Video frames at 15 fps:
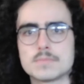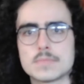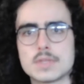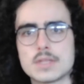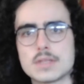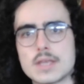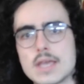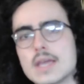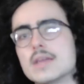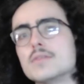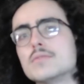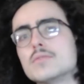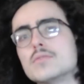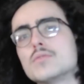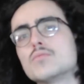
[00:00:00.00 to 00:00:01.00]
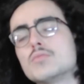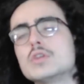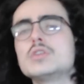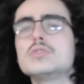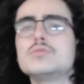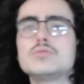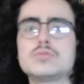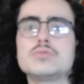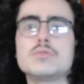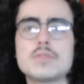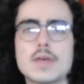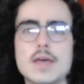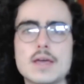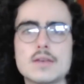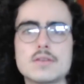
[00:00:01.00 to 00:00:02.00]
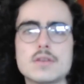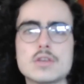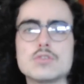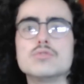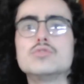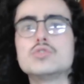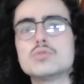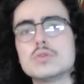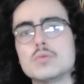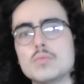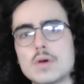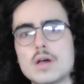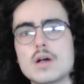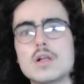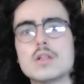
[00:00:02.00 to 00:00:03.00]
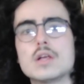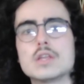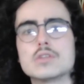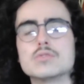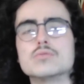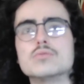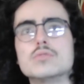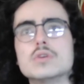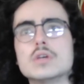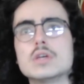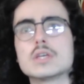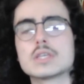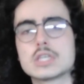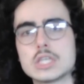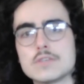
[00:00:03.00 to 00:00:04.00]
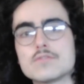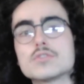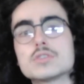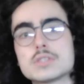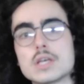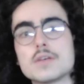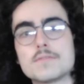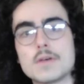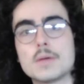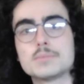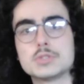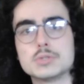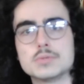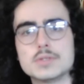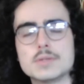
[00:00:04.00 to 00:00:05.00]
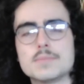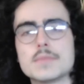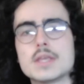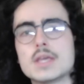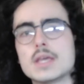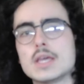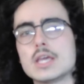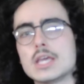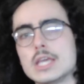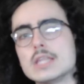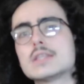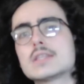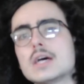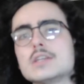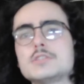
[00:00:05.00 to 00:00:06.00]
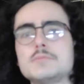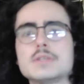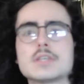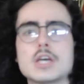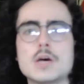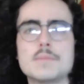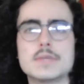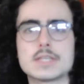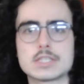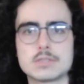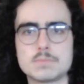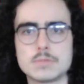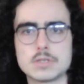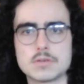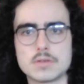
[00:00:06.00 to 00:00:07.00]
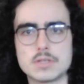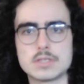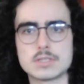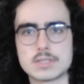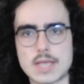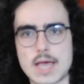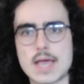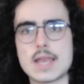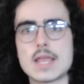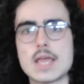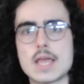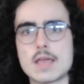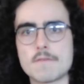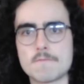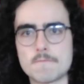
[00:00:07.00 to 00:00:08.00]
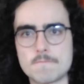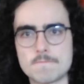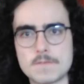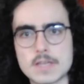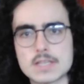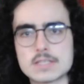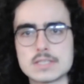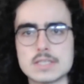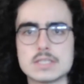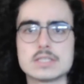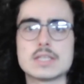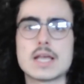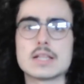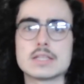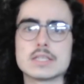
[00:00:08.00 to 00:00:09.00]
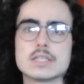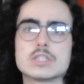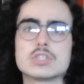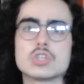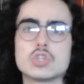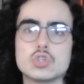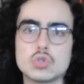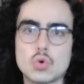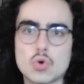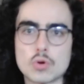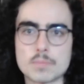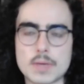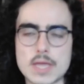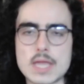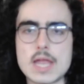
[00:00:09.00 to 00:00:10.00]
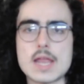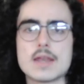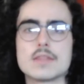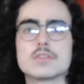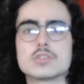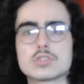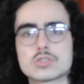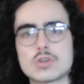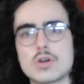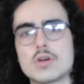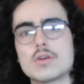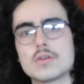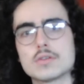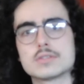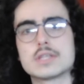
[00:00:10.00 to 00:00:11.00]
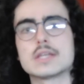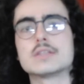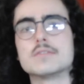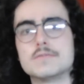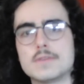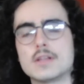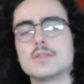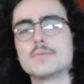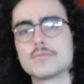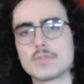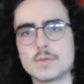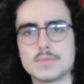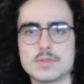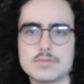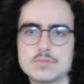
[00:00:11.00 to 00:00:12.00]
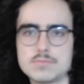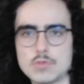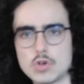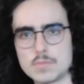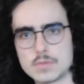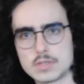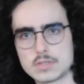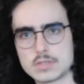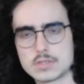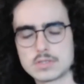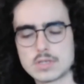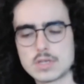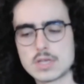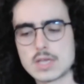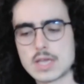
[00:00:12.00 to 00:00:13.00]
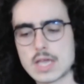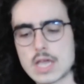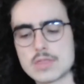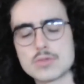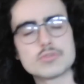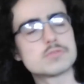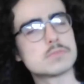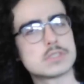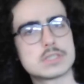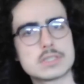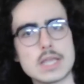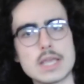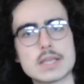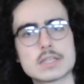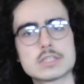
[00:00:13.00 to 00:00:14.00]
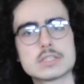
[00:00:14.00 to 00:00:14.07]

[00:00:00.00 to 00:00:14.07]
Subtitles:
And when you do that, you do it well, and you give yourself up to it, it does become an experience that fixes at least your pain and the scars that develop from those moments. And those mistakes